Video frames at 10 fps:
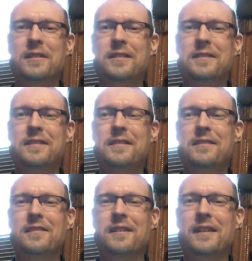It
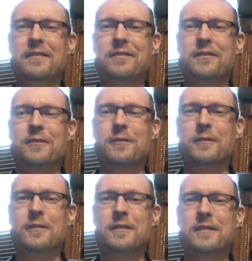did a lot
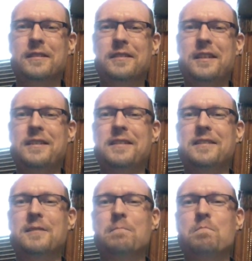for
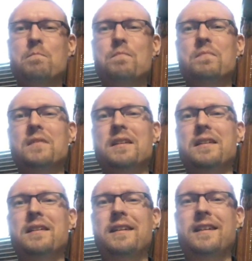Satanism,
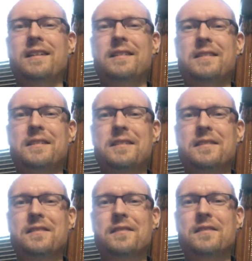and
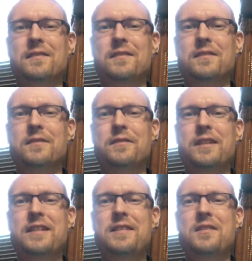
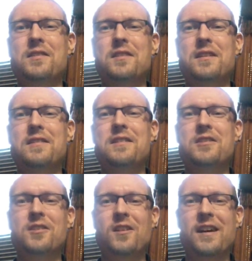LaVey's
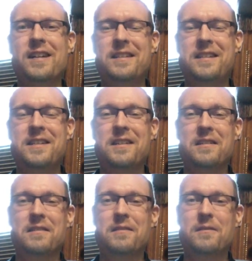initial
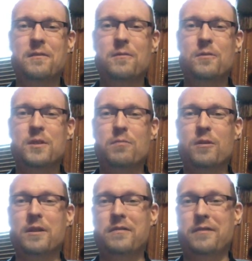idea was
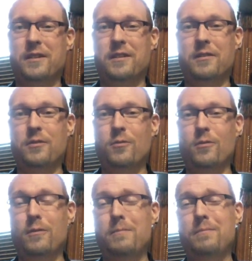pretty fucking cool.